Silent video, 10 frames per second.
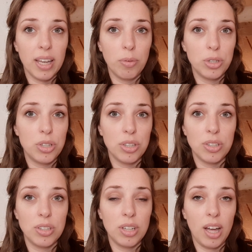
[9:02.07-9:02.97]
It was
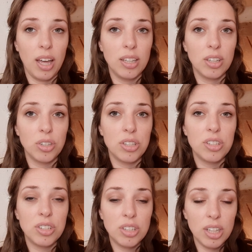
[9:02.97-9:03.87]
just, I could
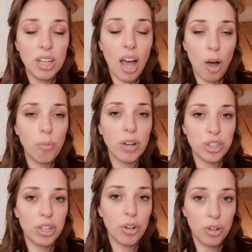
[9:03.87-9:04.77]
see how much
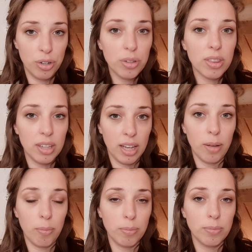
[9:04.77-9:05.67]
it hurt
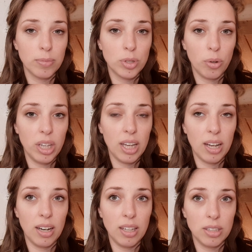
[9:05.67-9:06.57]
him. So he
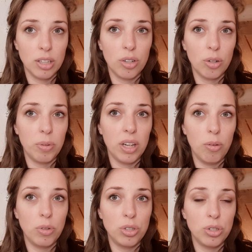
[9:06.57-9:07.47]
got insecure, but he
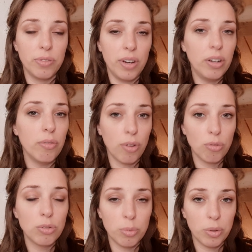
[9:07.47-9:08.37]
was just very
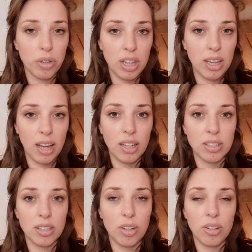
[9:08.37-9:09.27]
vulnerable in that
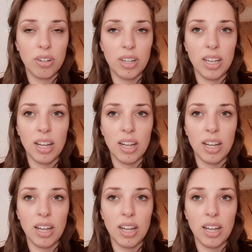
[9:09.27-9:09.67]
insecurity.